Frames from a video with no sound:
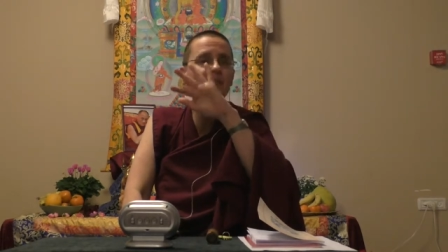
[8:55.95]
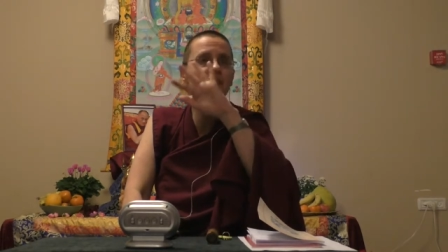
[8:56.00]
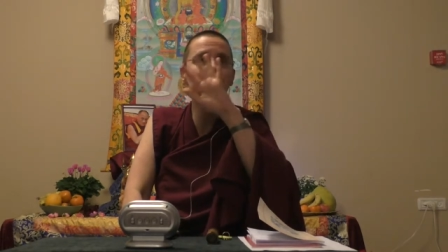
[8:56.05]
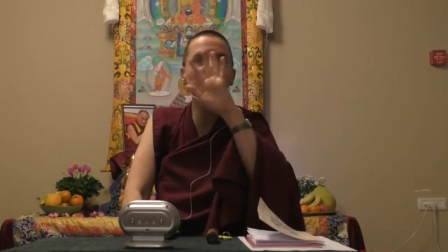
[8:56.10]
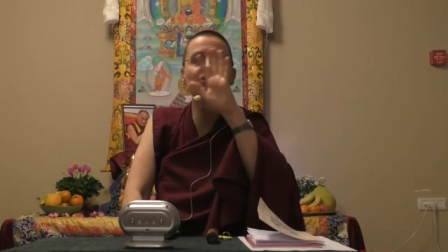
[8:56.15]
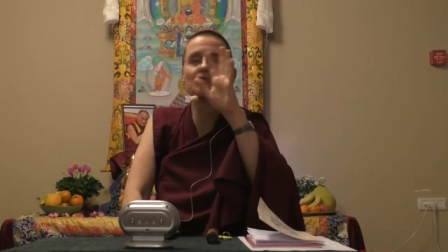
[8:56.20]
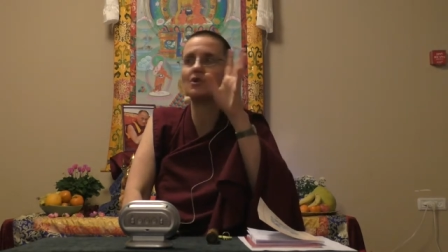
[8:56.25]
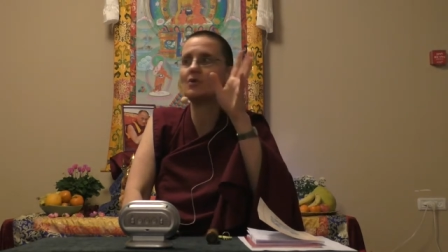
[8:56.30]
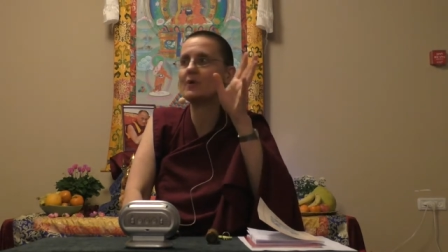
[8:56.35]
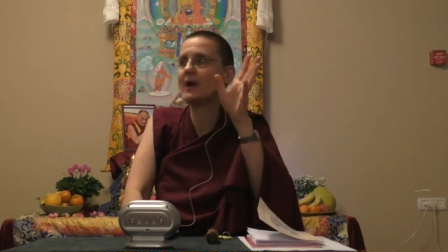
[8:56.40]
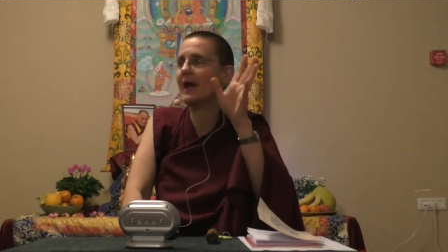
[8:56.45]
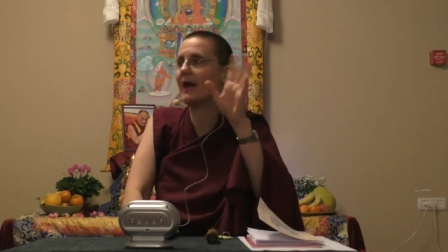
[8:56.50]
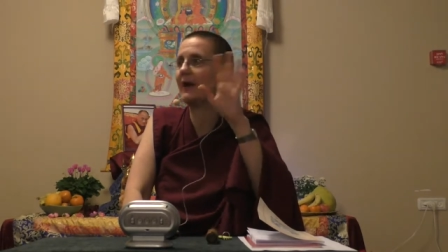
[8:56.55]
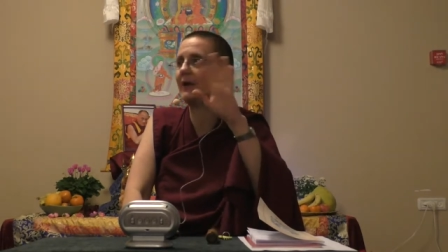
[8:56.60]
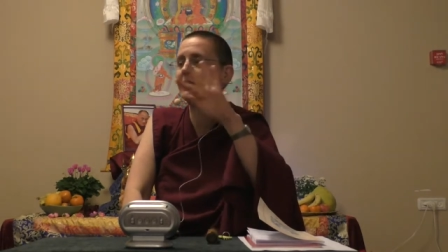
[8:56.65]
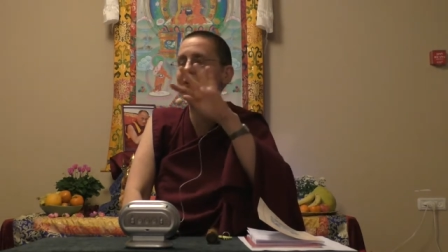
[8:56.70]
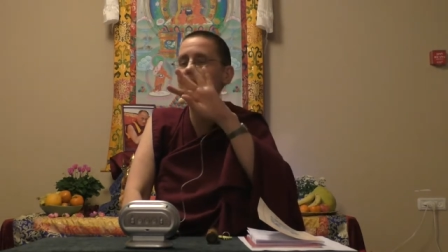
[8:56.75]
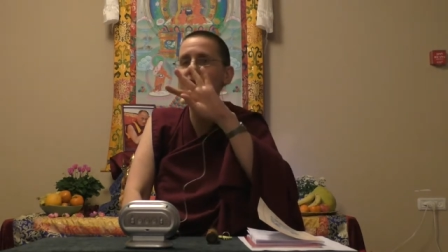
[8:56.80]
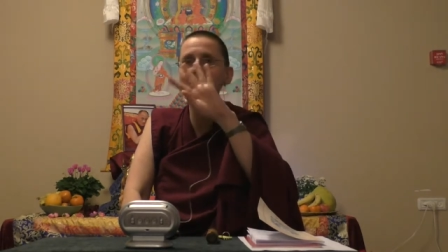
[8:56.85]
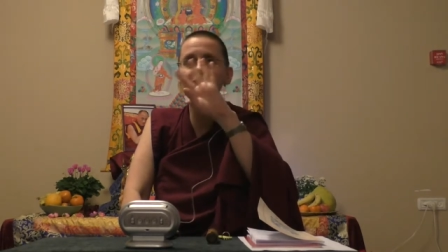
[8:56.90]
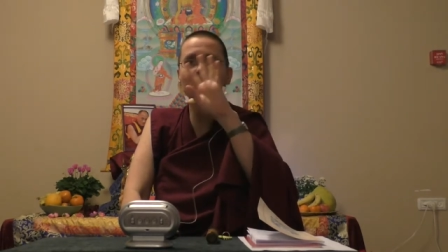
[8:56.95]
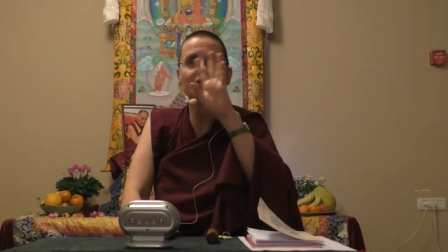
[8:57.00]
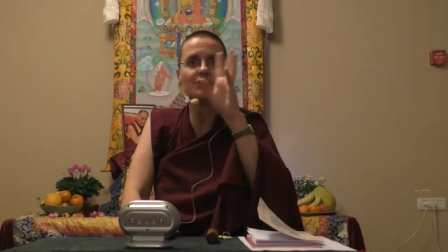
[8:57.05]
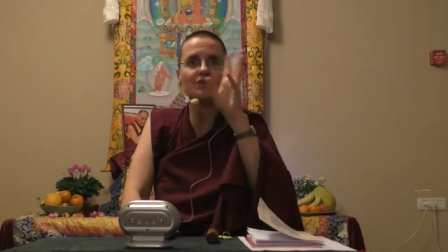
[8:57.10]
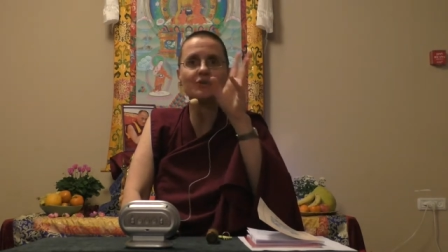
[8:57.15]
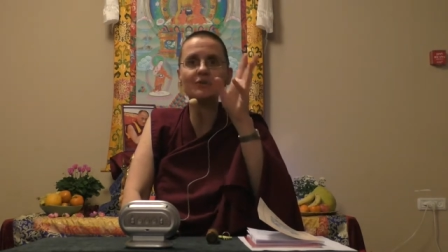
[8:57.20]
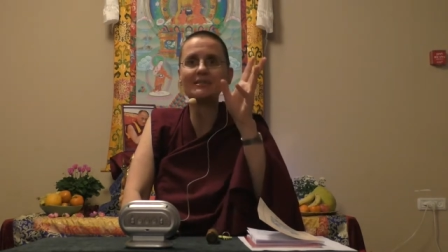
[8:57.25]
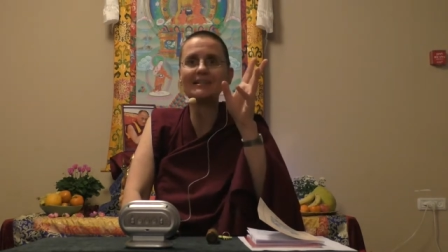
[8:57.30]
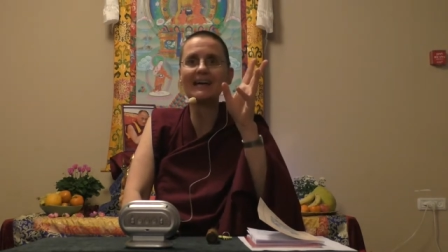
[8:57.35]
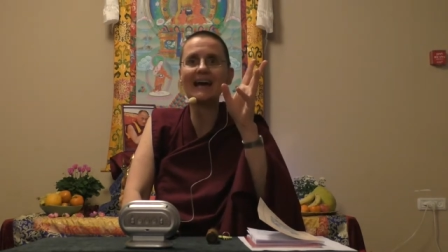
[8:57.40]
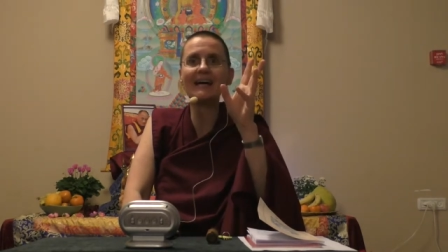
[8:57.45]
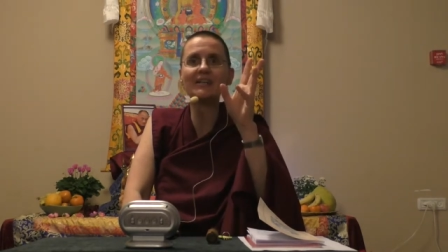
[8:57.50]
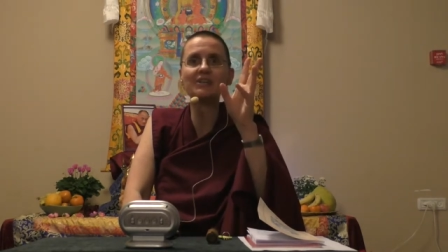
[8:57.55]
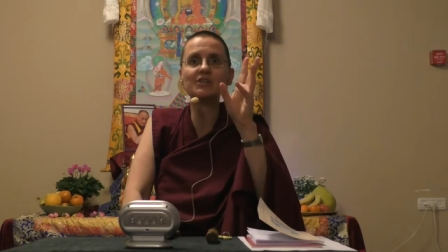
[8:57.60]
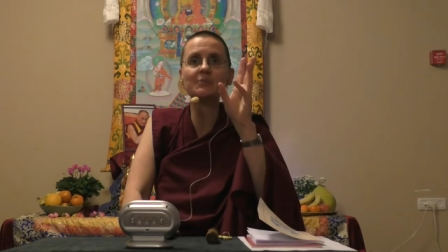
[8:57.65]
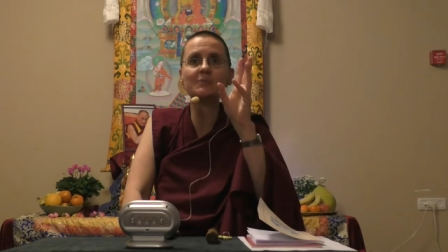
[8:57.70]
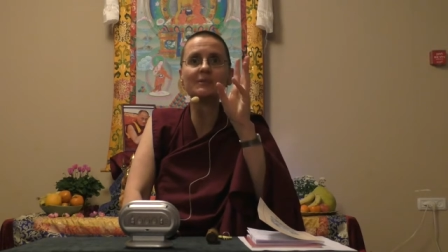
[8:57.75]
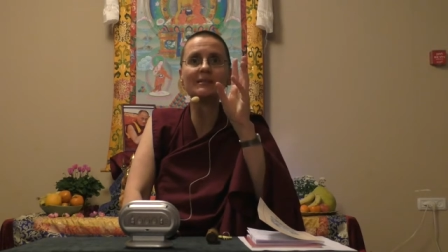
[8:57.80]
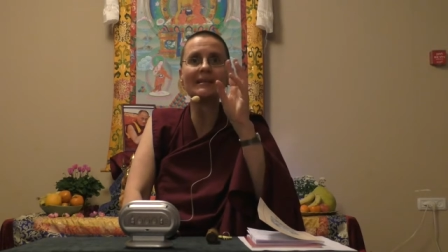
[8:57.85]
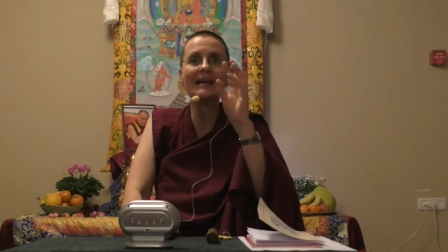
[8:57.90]
there's no anger, there's no
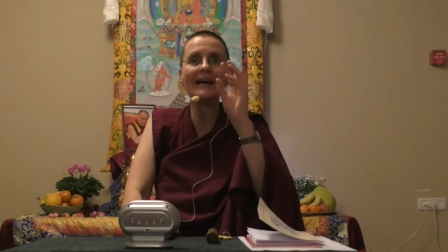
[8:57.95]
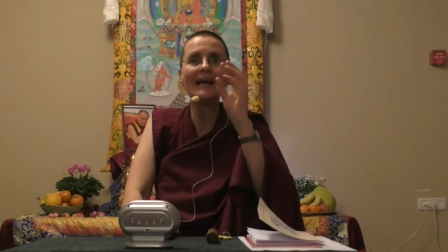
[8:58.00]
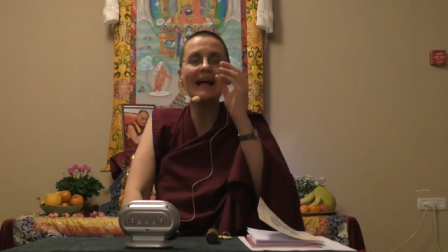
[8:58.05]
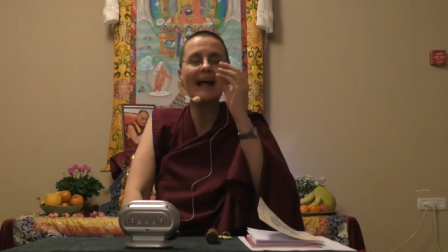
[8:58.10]
attachment.